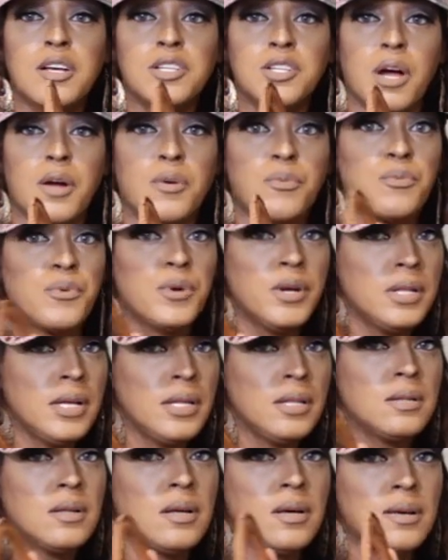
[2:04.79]
So I
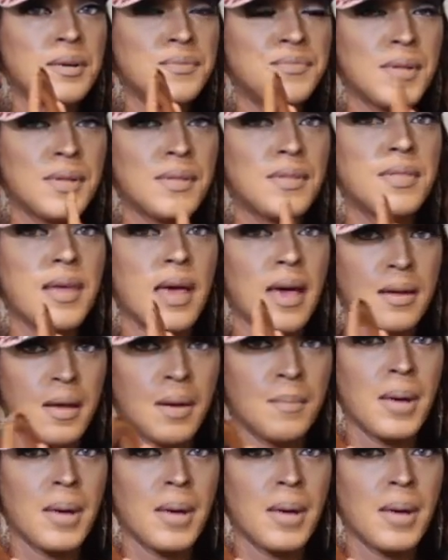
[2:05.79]
really loved that